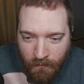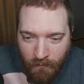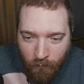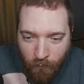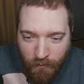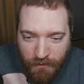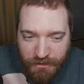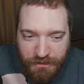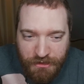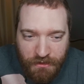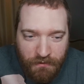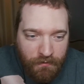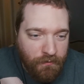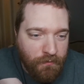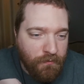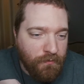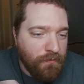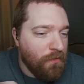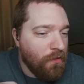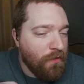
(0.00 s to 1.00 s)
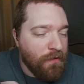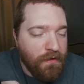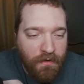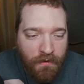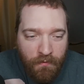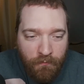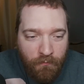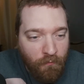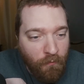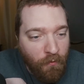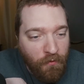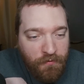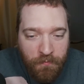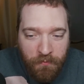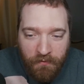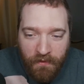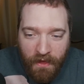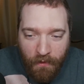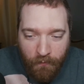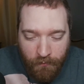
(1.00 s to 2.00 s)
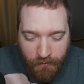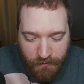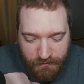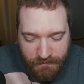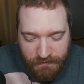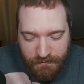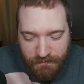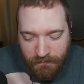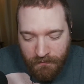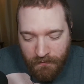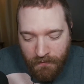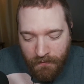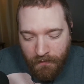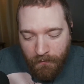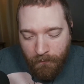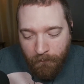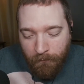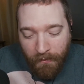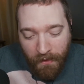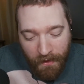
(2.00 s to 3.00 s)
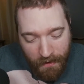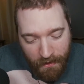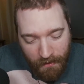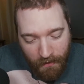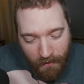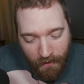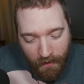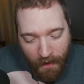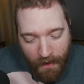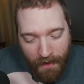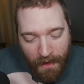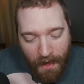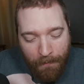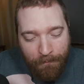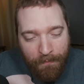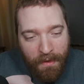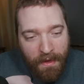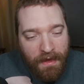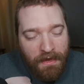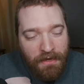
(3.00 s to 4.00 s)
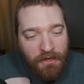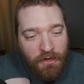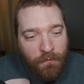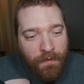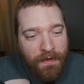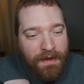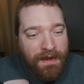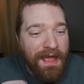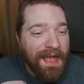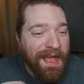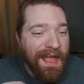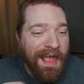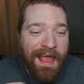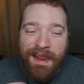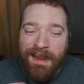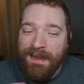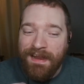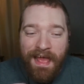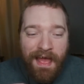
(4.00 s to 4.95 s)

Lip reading: which took multiple hours. But I got back into it and